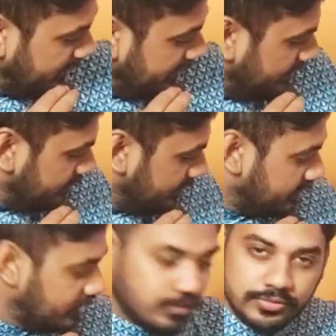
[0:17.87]
in the
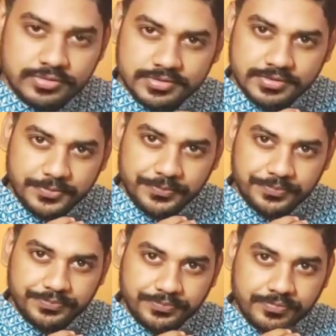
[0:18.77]
6th house
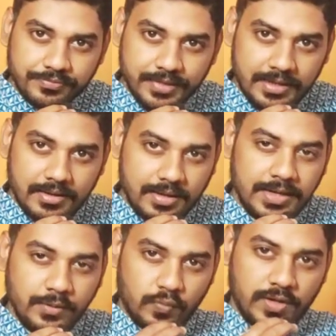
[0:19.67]

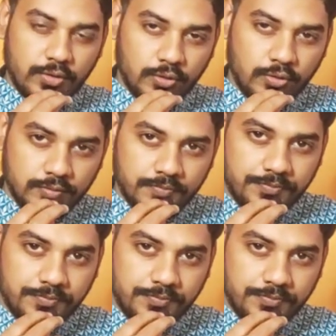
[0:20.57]
in Virgo